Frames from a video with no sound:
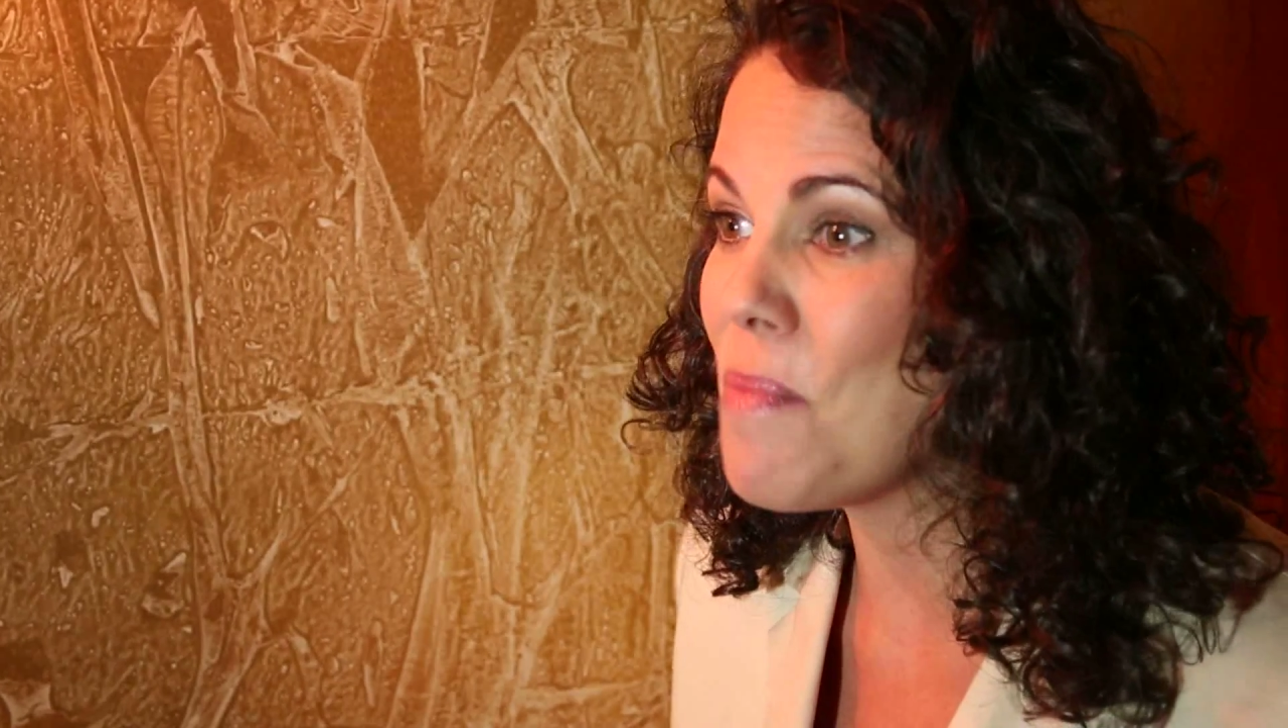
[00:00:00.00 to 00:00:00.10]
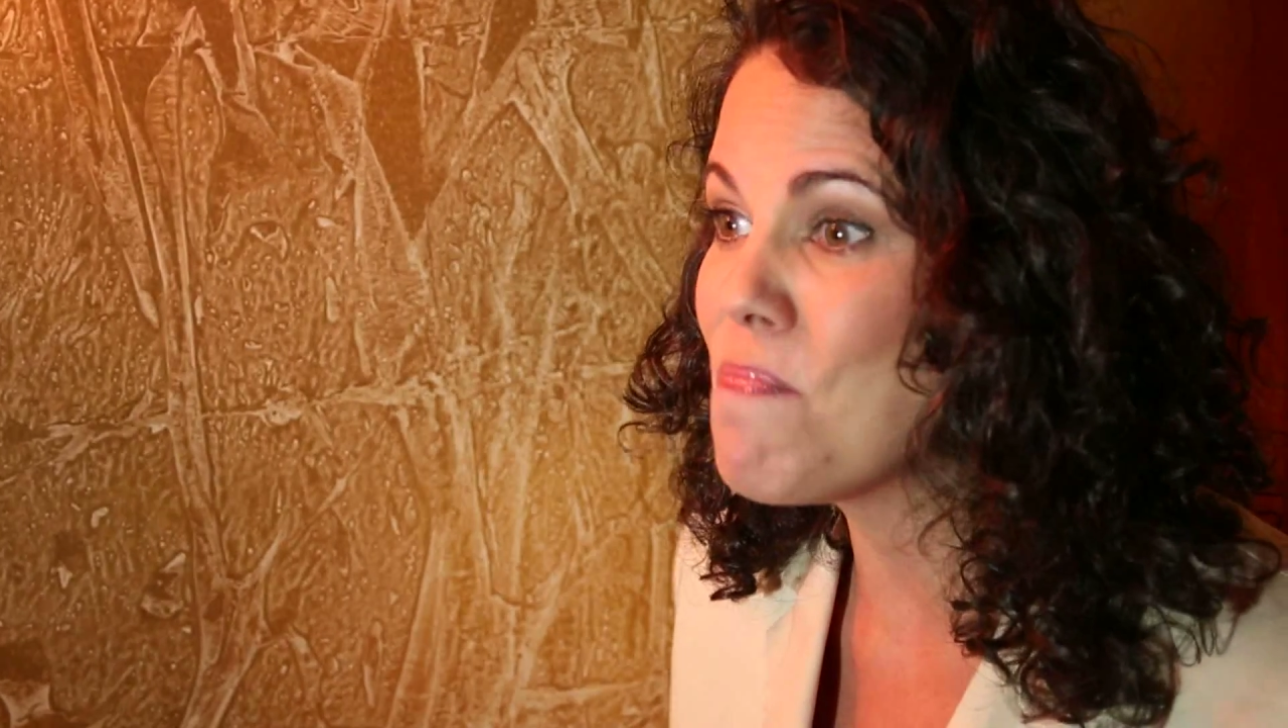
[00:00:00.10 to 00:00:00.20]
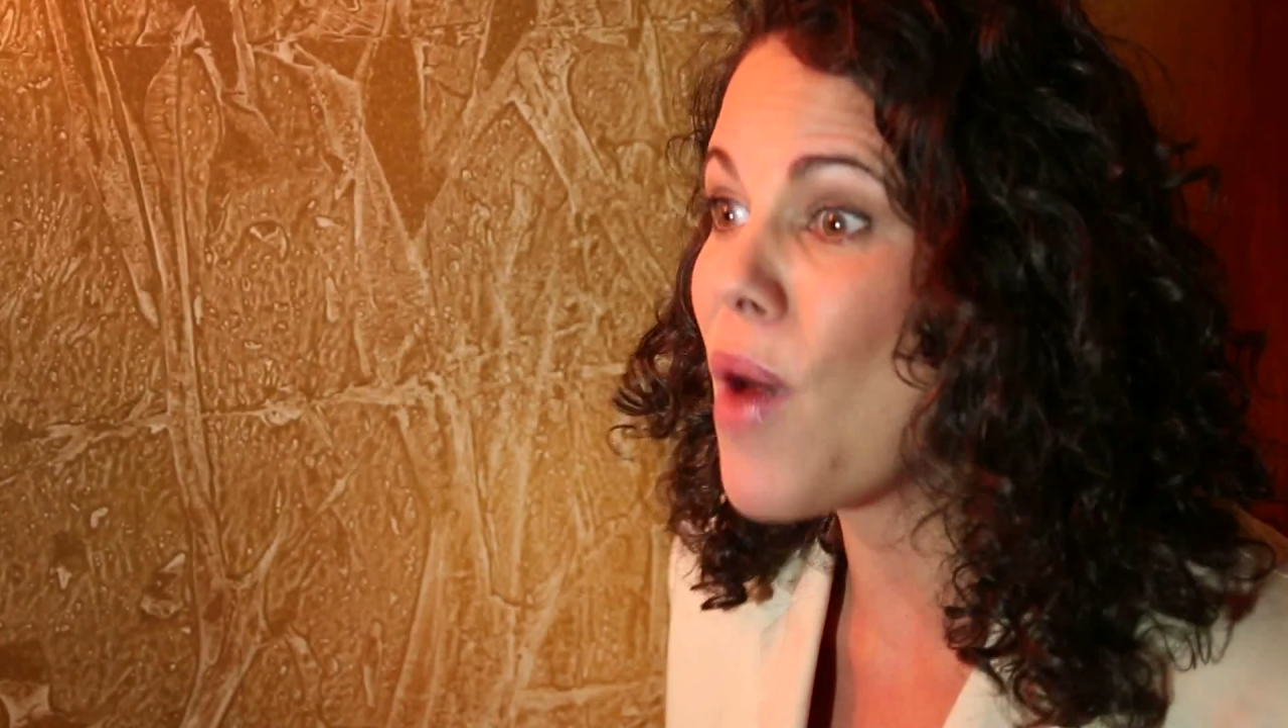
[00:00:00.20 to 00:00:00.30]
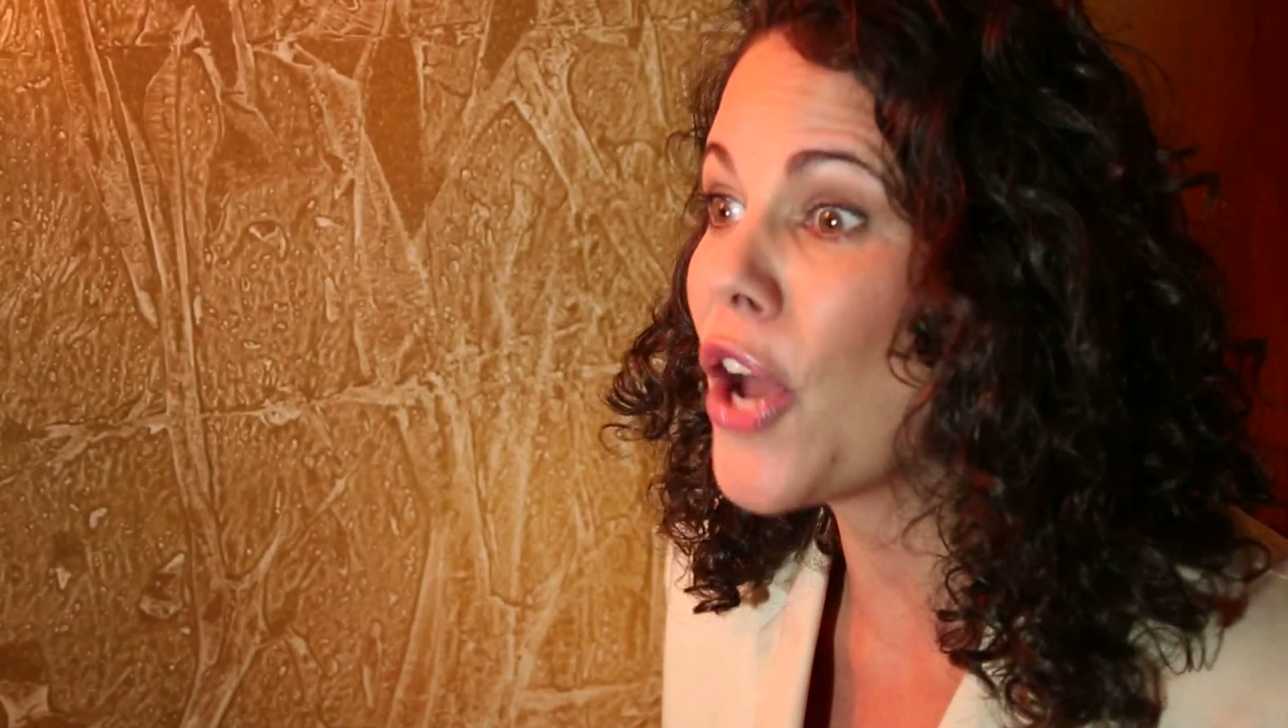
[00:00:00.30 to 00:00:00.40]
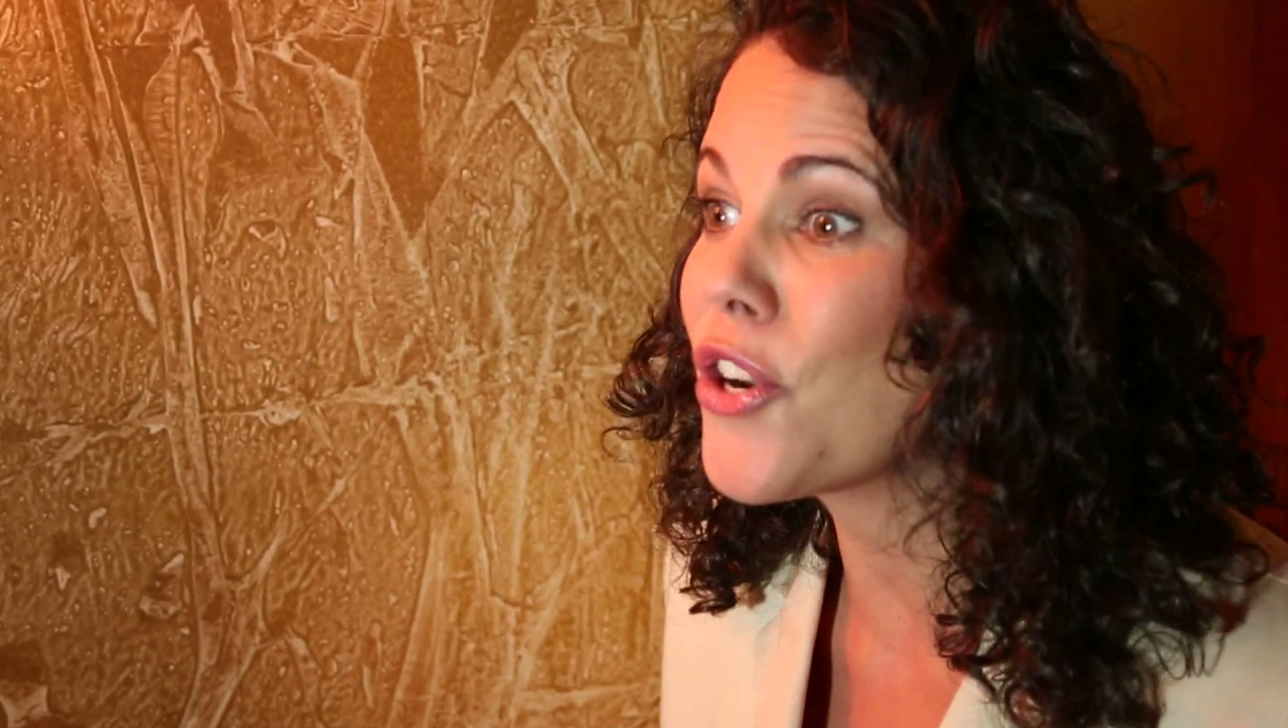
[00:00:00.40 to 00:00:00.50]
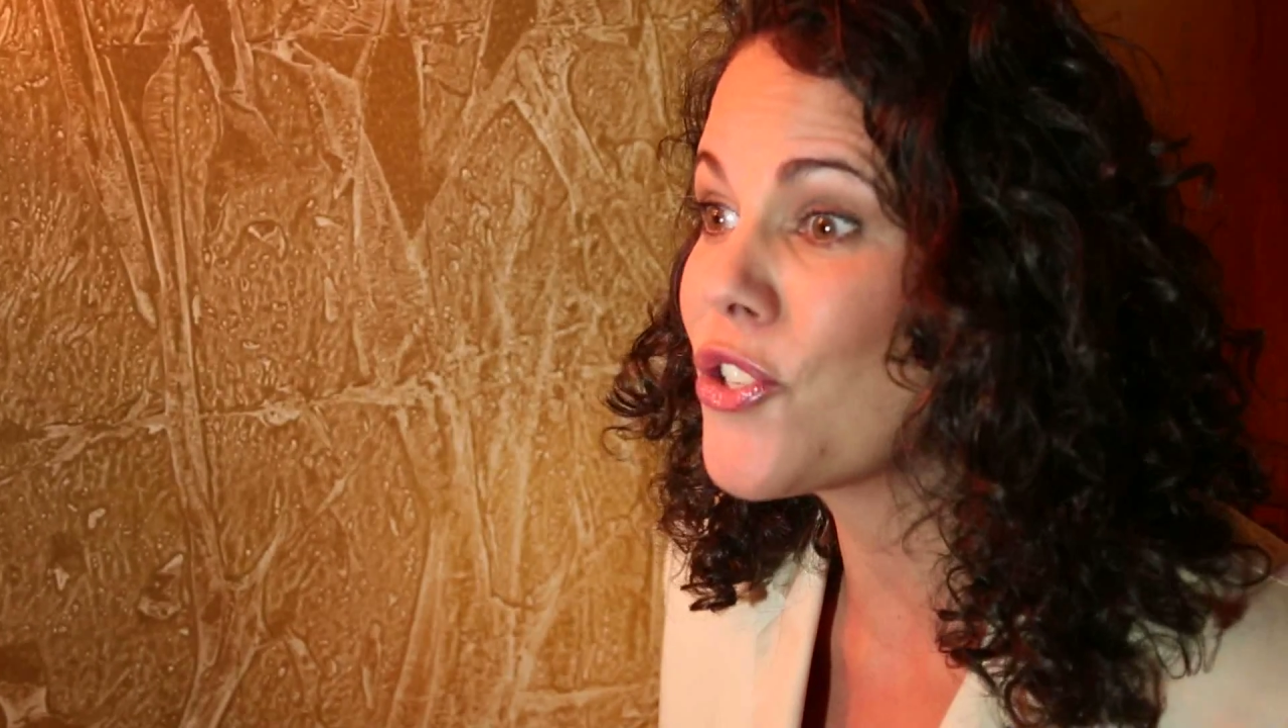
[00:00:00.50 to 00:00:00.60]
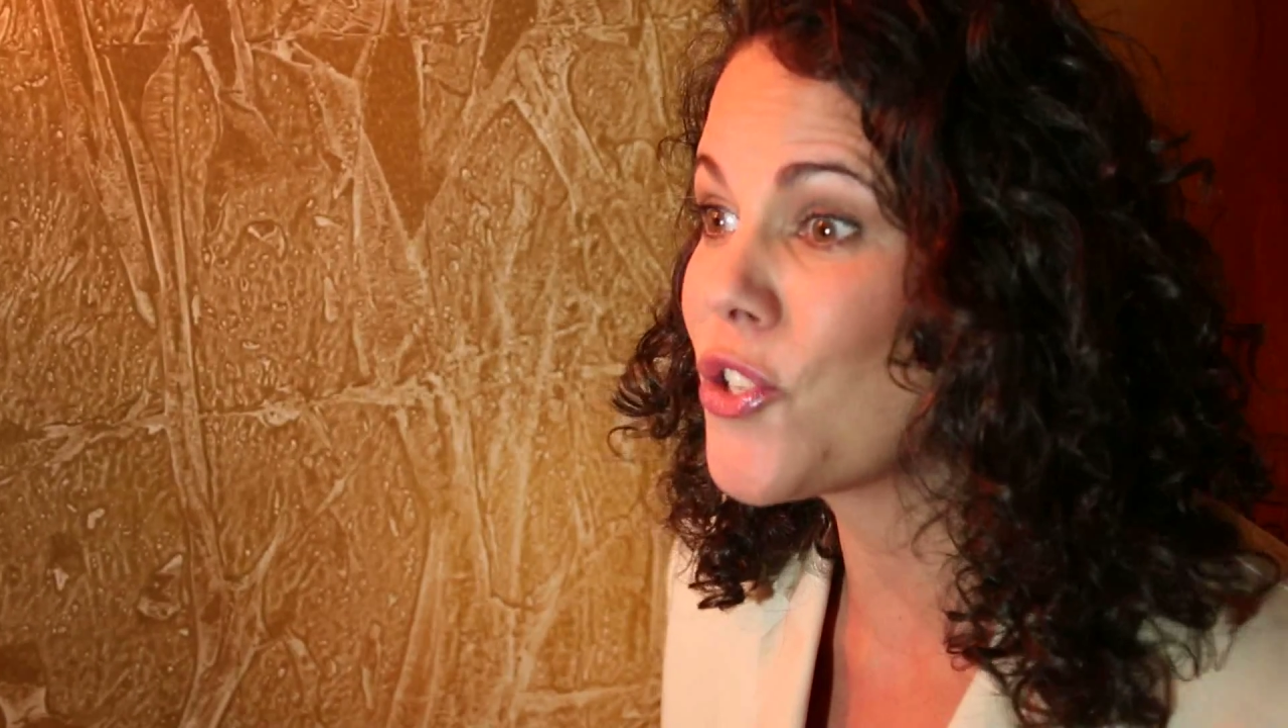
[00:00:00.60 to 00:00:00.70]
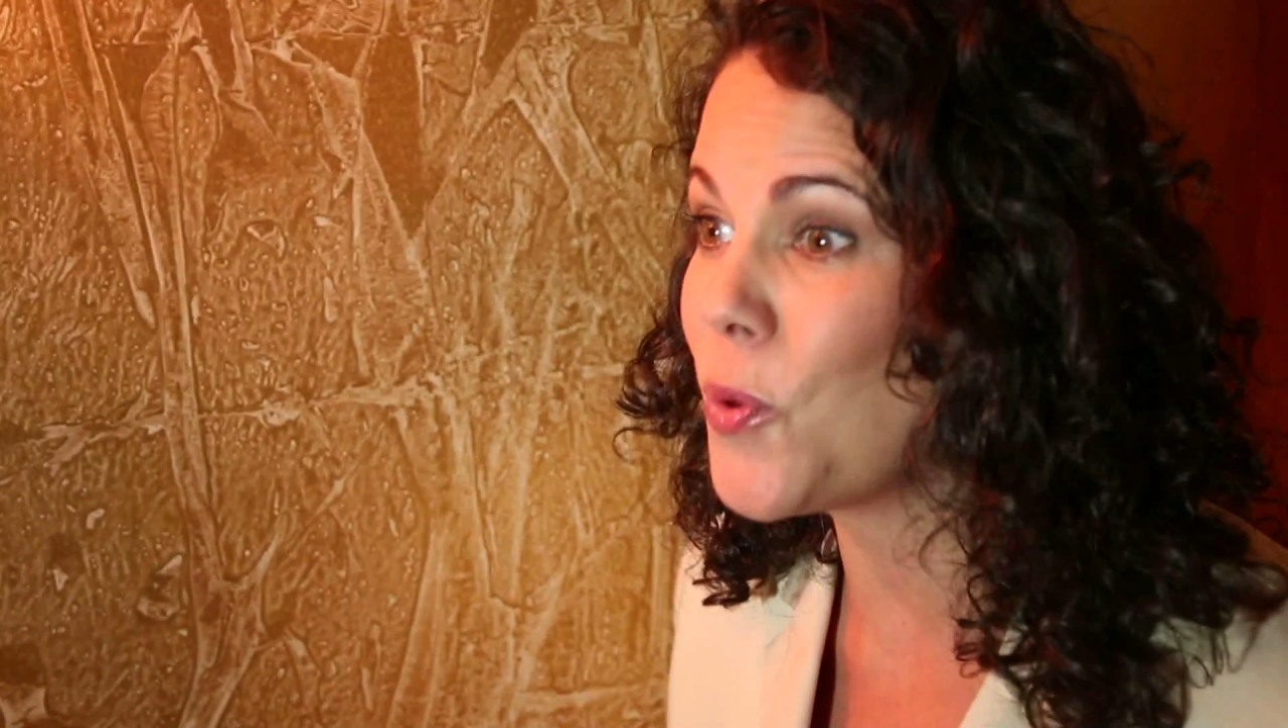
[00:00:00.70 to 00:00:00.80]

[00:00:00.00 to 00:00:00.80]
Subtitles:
a modern